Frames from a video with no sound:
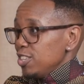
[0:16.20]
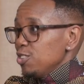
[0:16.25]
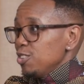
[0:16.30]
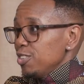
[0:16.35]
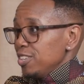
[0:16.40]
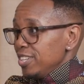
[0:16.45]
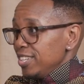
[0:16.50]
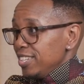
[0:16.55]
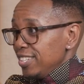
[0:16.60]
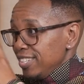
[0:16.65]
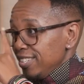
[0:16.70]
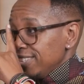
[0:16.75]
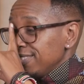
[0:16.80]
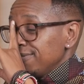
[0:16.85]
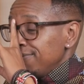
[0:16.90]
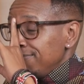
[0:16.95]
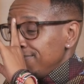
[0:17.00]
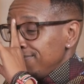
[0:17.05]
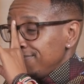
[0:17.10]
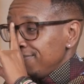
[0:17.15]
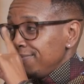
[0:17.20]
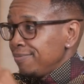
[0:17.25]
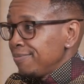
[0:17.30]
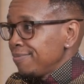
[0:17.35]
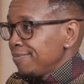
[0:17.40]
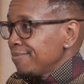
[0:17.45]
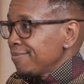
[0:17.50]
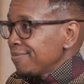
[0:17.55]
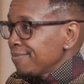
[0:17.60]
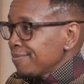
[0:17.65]
For the organization.
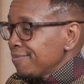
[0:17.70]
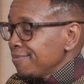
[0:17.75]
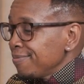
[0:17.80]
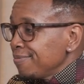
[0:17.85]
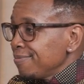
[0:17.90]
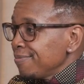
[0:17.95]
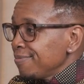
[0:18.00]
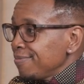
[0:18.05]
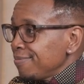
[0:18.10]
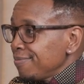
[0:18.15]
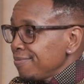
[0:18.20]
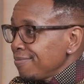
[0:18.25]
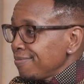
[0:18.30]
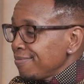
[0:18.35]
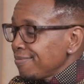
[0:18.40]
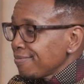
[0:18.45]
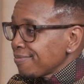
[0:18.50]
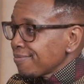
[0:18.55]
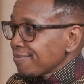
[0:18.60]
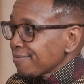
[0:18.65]
Mm. Um,